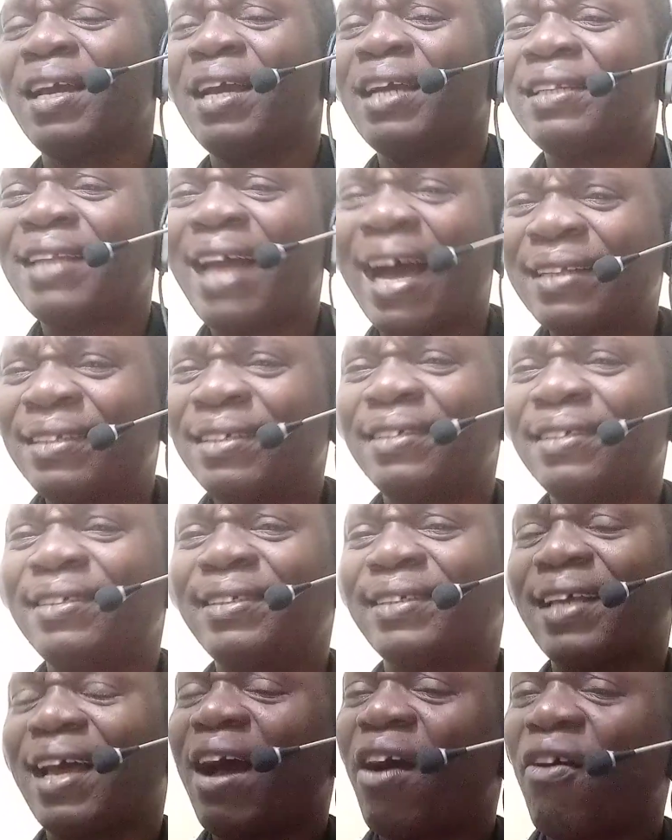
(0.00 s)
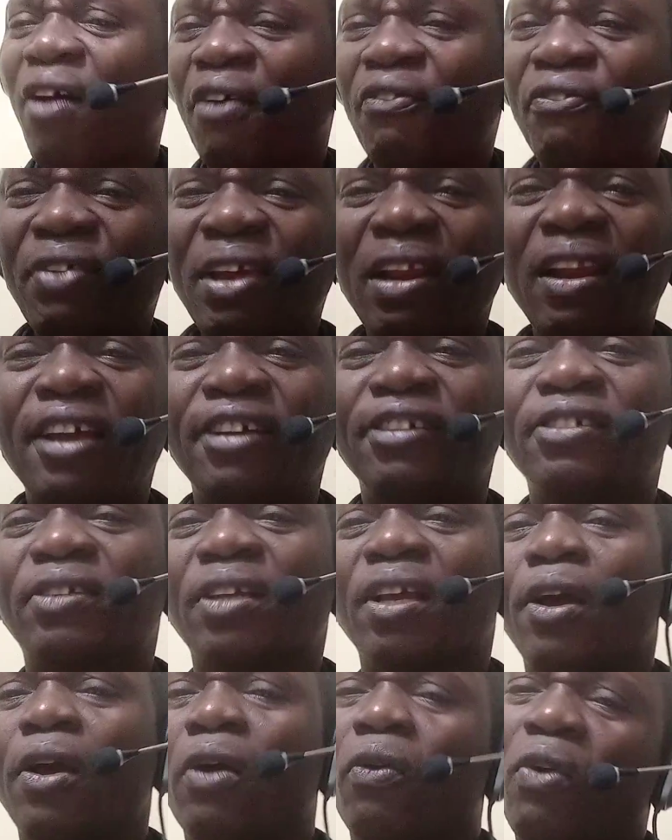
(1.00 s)
That is our feelings.
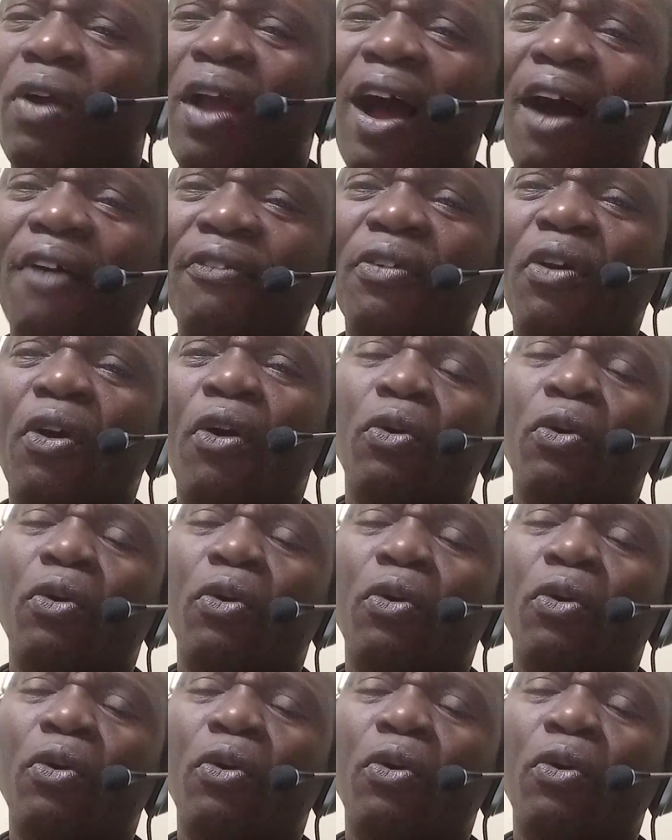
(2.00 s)
We have